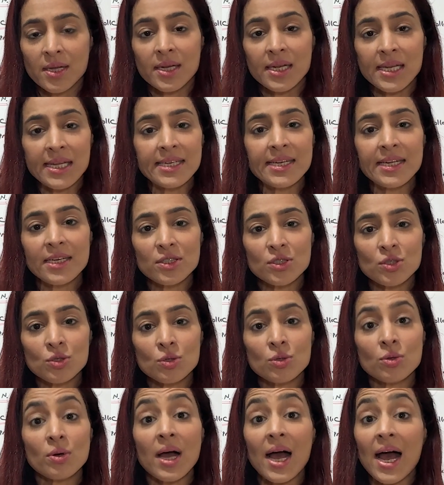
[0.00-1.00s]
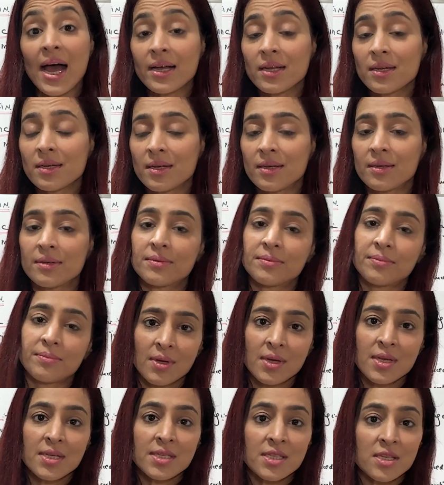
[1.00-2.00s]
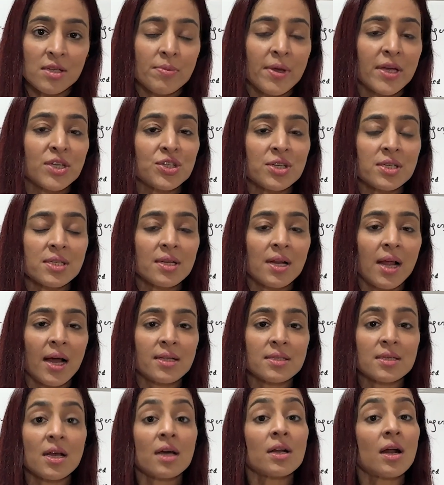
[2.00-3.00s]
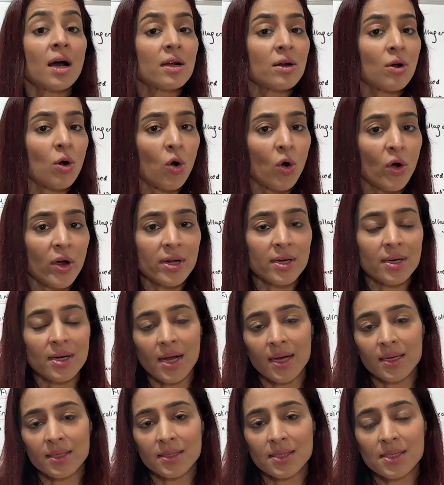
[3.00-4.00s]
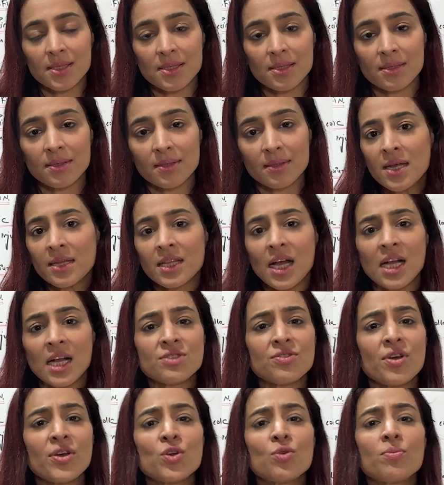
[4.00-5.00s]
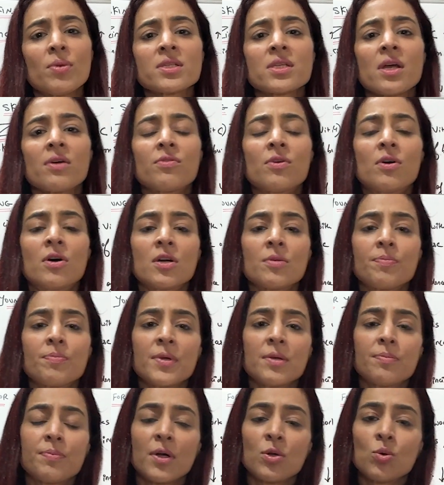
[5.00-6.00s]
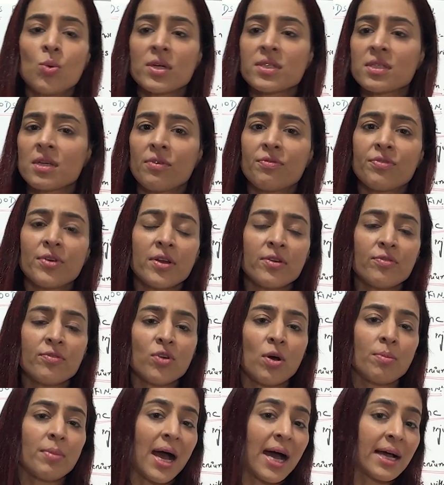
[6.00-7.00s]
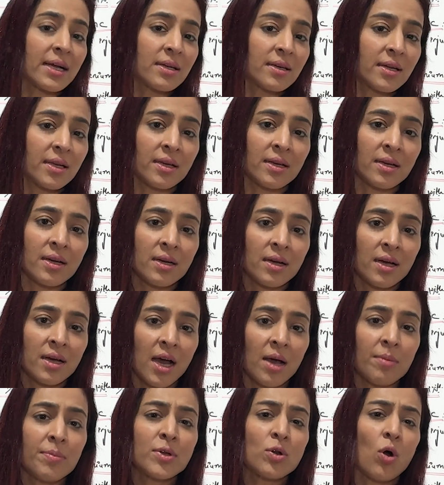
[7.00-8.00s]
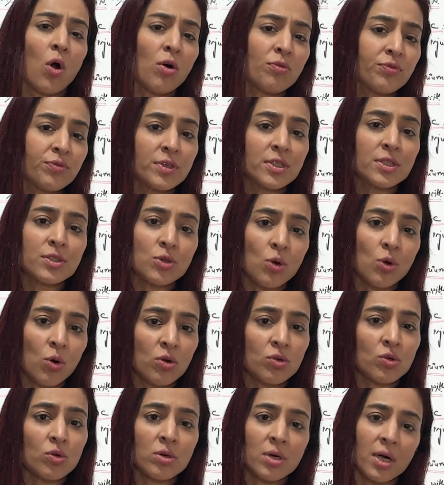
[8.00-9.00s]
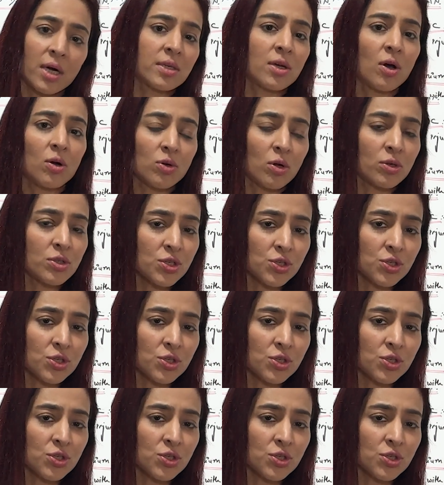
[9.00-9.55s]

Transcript: leading to acne. Sebaceous glands are our oil glands. That's why you must have heard people who are suffering from acne have been often told to cut down on